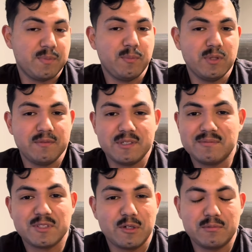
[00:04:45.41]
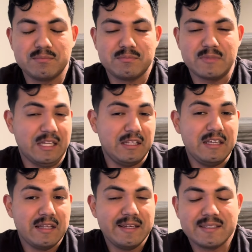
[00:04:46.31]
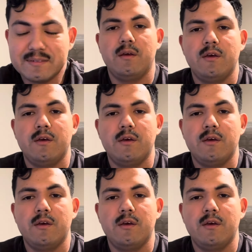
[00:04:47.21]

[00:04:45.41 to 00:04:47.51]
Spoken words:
people loved it, so I think he liked it.